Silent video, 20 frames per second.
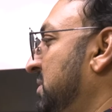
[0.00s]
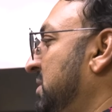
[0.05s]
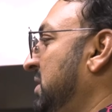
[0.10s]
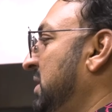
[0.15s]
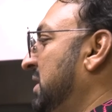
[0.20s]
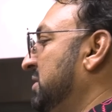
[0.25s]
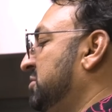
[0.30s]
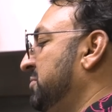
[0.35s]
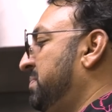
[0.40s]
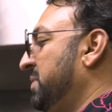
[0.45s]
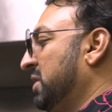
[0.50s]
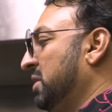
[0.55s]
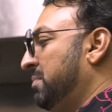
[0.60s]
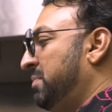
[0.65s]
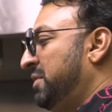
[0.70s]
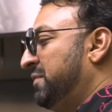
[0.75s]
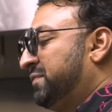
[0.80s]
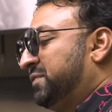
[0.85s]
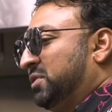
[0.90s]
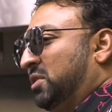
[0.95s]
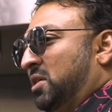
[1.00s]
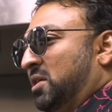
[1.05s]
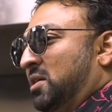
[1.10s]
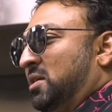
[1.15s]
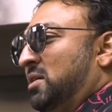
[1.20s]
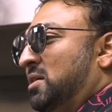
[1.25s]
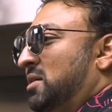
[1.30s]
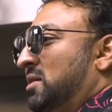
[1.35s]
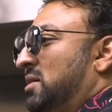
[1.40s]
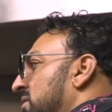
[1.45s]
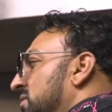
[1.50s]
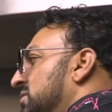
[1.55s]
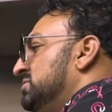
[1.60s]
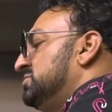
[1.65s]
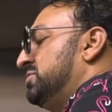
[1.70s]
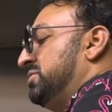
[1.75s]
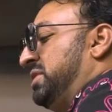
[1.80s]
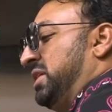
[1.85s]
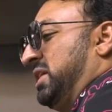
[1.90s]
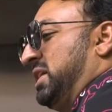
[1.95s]
He had to pick up iftar.
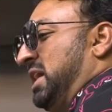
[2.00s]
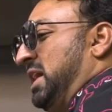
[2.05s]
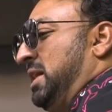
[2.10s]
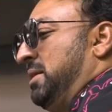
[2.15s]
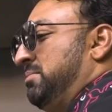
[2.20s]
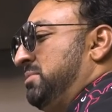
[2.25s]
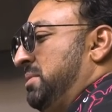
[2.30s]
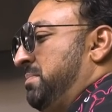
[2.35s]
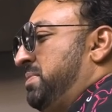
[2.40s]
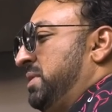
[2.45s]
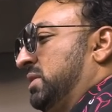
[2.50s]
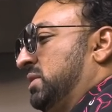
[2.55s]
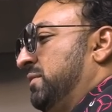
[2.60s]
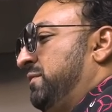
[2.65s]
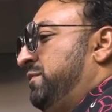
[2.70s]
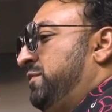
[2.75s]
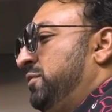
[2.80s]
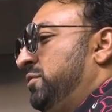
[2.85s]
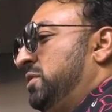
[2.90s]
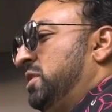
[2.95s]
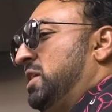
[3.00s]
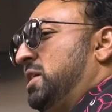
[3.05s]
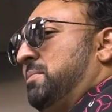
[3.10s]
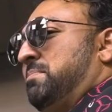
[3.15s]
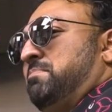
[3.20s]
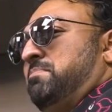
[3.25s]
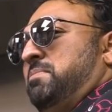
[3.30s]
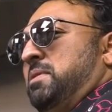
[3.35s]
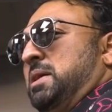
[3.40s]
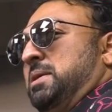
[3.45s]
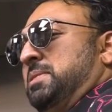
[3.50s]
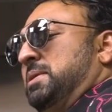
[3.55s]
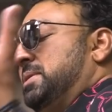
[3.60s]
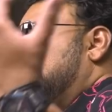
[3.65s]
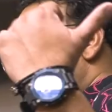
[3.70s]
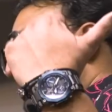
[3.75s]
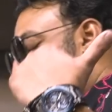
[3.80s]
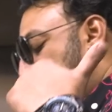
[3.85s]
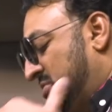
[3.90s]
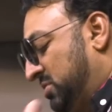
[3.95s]
So they came, they picked the food up, and then
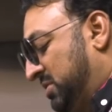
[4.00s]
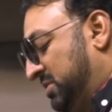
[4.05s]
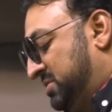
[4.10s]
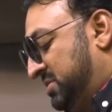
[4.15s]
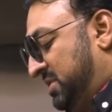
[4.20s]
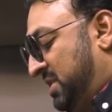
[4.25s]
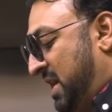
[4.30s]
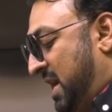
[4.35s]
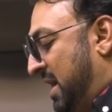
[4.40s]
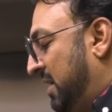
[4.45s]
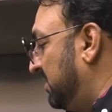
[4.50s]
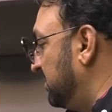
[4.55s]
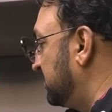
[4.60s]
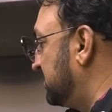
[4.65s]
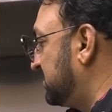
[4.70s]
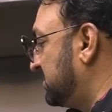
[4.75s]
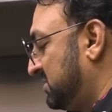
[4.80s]
they took it to the house.